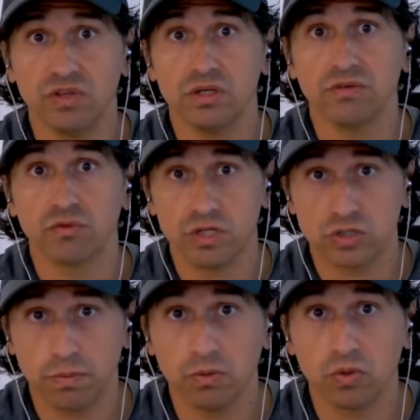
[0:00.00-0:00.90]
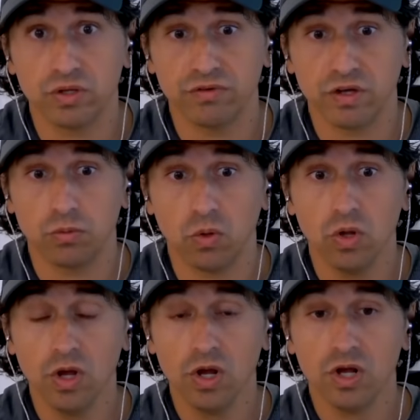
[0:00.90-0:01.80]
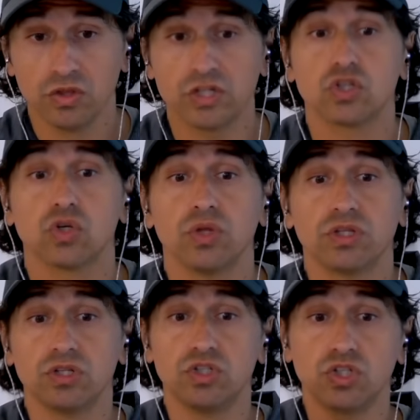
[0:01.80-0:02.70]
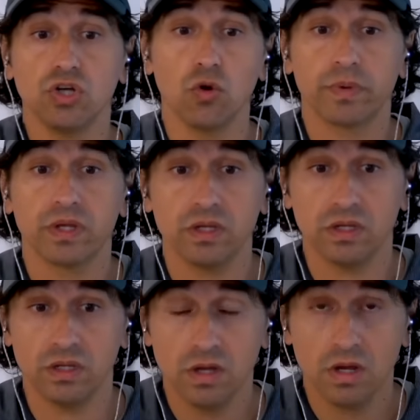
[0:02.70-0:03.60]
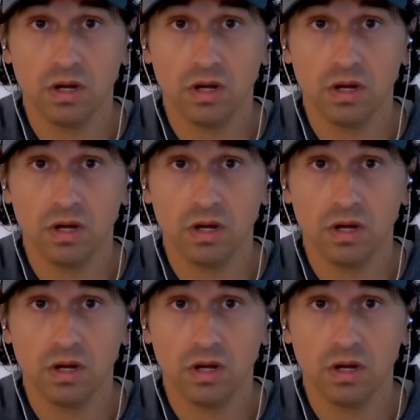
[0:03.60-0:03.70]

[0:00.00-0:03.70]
the information publicly available that showed that the GOP